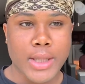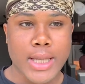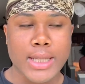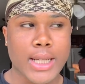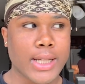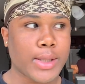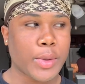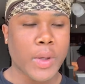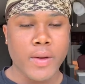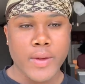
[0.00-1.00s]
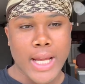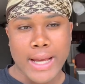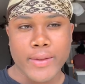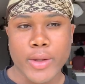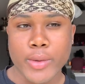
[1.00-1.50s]
It's like 12 in the
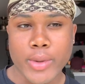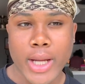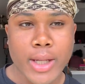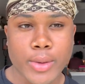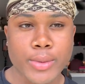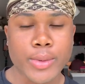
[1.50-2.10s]
afternoon now.